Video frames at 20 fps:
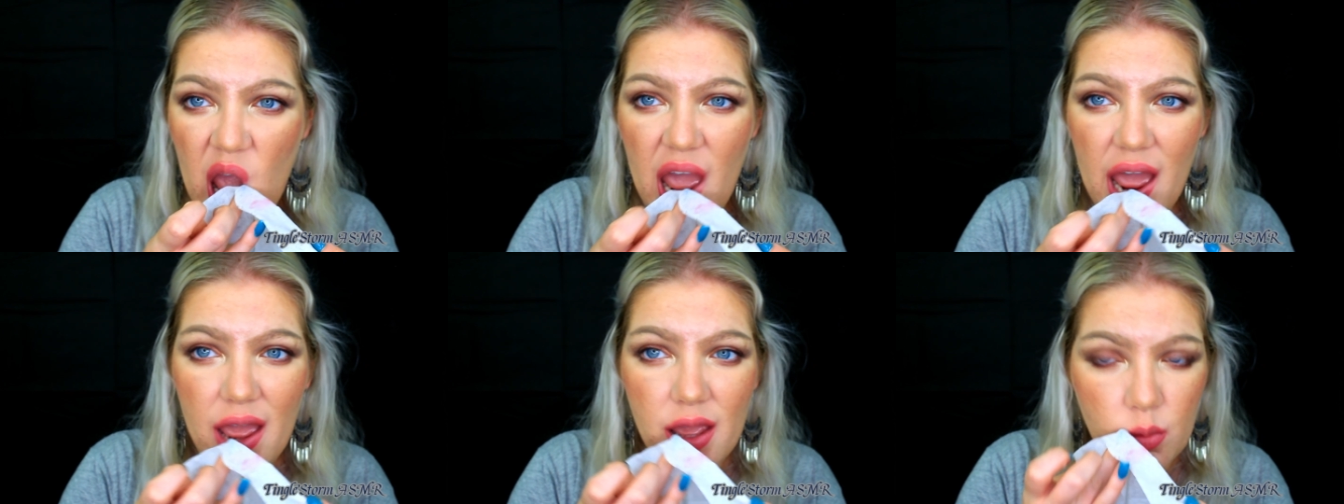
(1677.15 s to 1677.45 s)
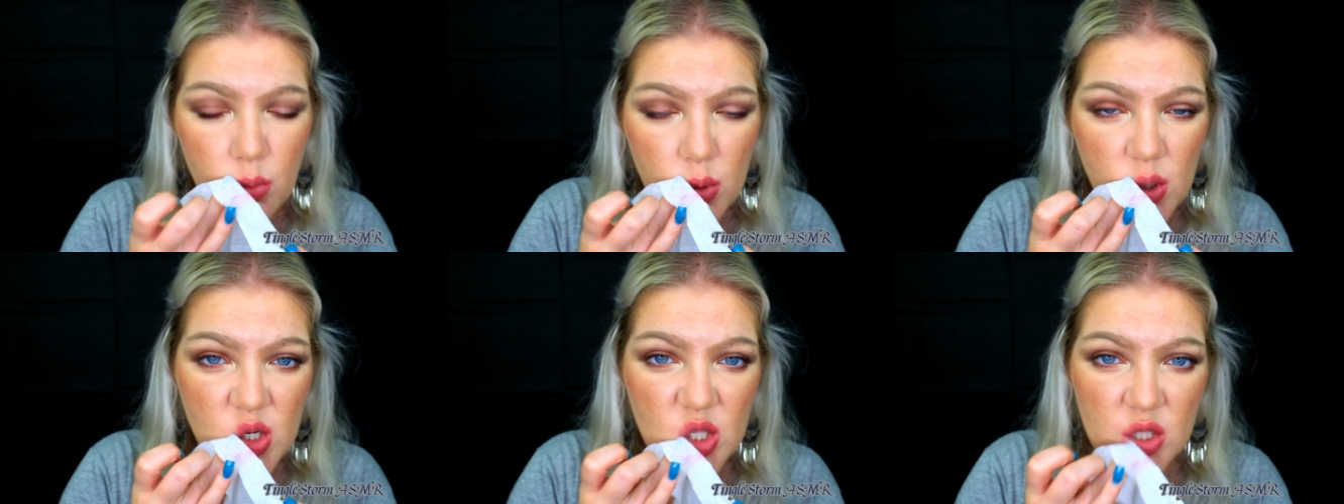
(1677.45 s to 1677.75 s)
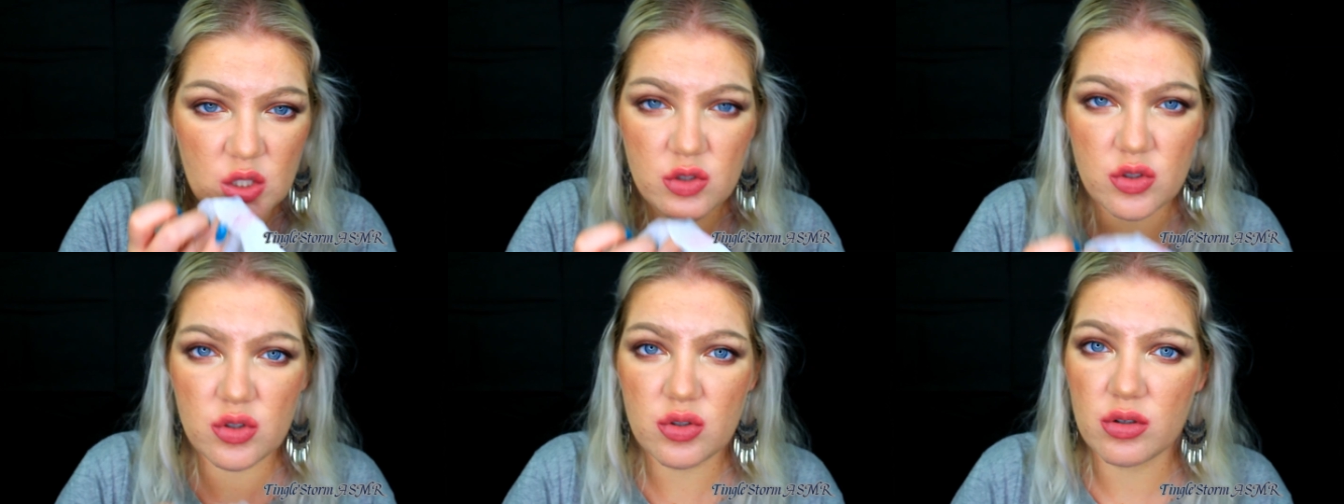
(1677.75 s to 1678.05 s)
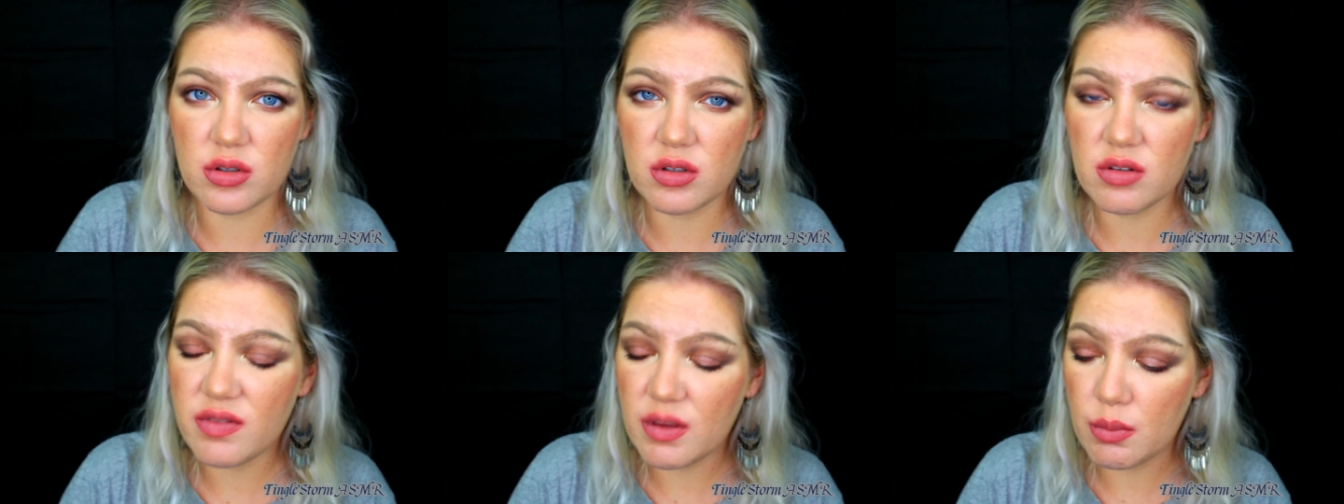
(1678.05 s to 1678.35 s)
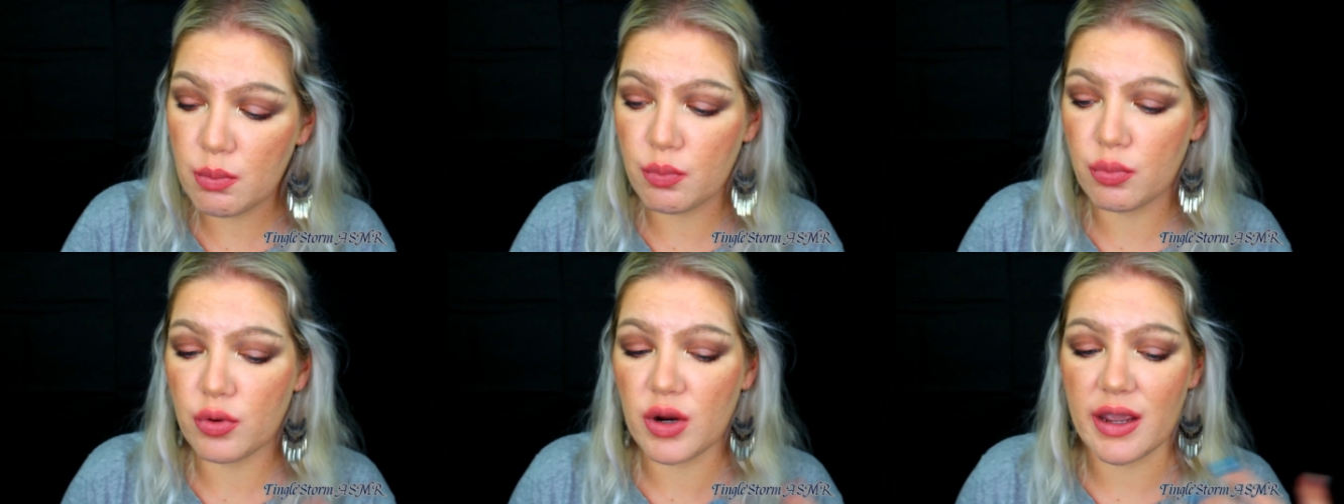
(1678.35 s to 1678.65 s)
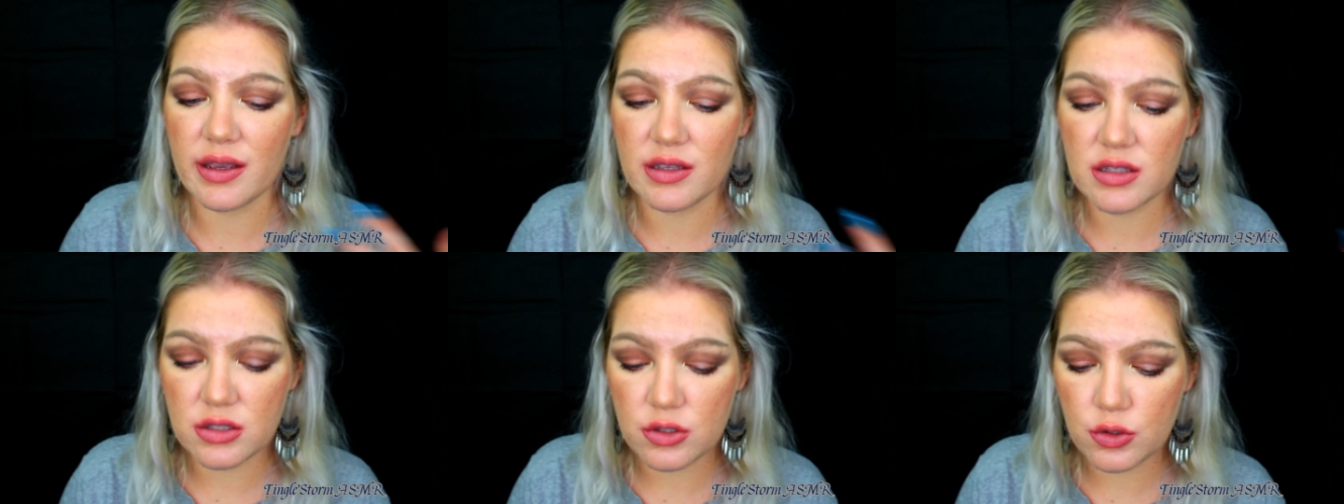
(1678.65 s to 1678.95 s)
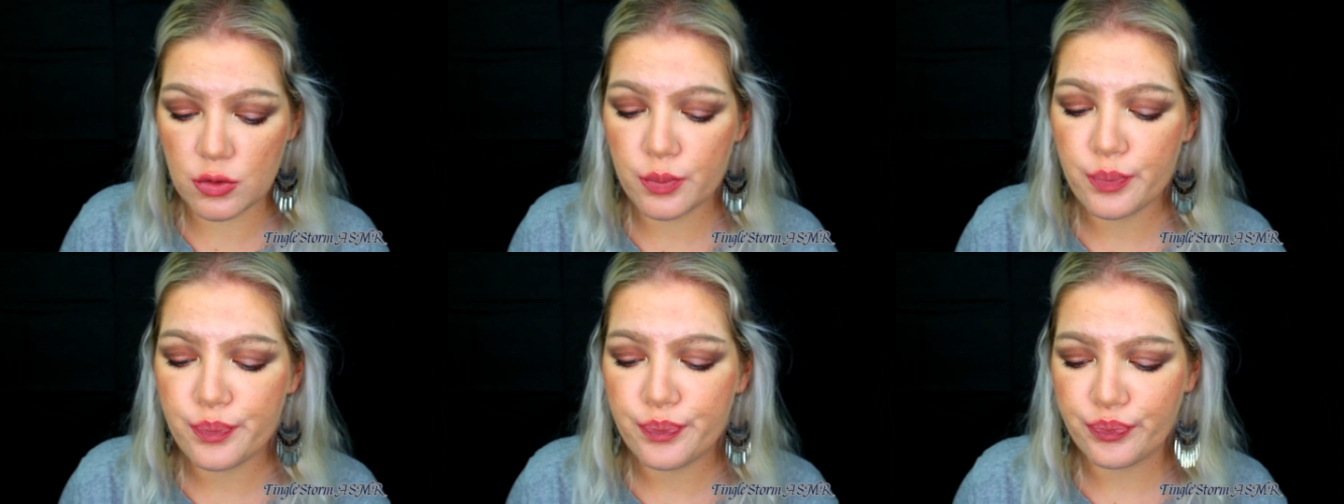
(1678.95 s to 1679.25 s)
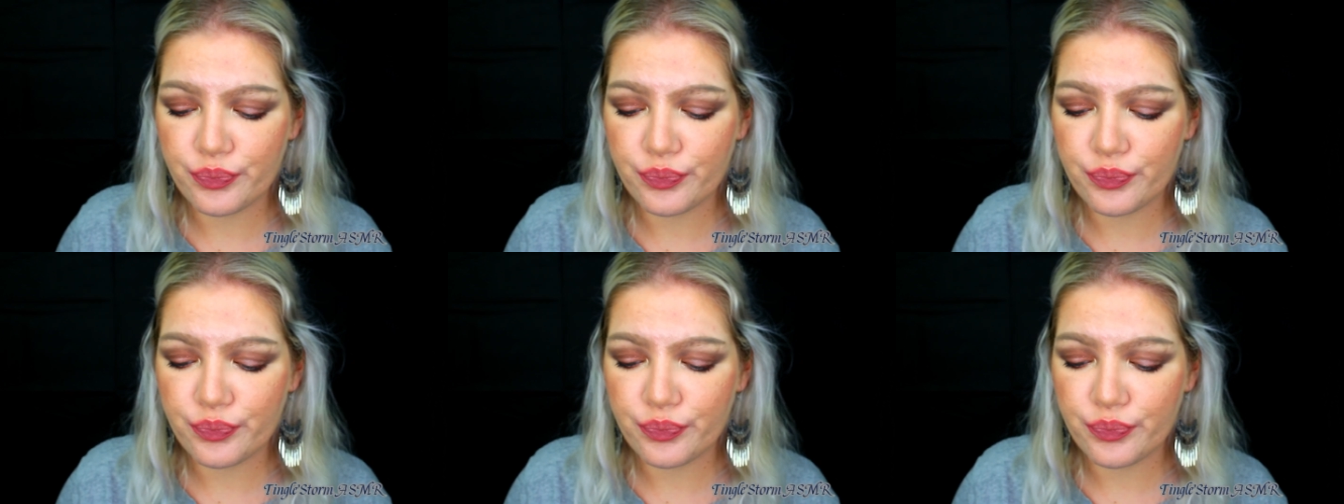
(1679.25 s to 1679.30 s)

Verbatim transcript: I wanted to sort of impress you